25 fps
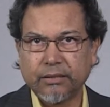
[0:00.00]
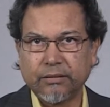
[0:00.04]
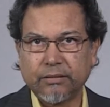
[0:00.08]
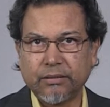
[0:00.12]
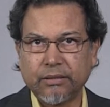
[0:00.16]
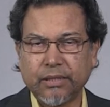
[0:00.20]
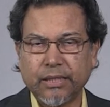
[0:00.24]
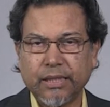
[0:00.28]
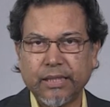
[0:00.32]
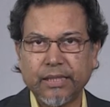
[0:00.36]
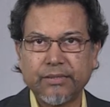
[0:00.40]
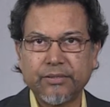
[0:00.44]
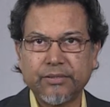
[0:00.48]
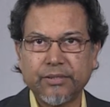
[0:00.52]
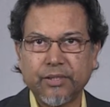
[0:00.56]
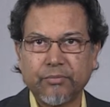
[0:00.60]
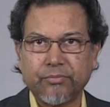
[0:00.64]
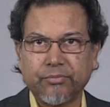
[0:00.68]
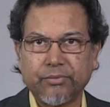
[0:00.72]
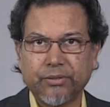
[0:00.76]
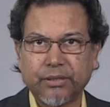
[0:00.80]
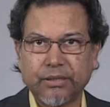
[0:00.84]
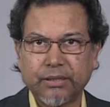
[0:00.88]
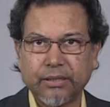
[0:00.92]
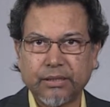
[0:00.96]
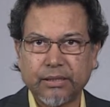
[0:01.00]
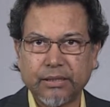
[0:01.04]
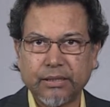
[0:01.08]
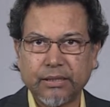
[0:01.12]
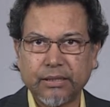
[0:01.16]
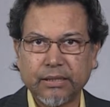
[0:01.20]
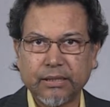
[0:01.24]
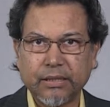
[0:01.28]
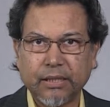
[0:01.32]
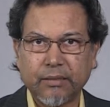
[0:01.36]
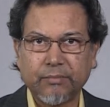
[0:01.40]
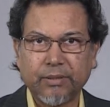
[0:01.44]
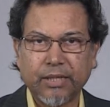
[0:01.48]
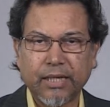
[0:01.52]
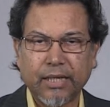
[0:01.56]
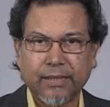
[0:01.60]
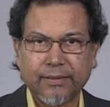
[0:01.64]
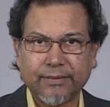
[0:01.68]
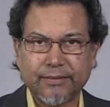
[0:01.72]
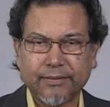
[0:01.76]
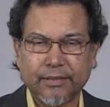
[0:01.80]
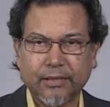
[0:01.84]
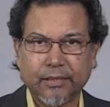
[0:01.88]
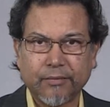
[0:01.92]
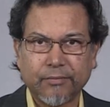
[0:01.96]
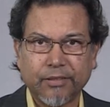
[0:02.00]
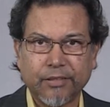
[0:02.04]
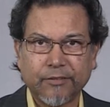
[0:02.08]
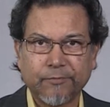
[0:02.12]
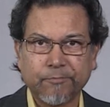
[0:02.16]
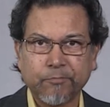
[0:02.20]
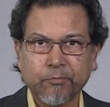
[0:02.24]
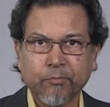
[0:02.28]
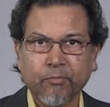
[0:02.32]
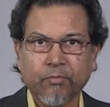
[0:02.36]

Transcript: range of what the TEM has given.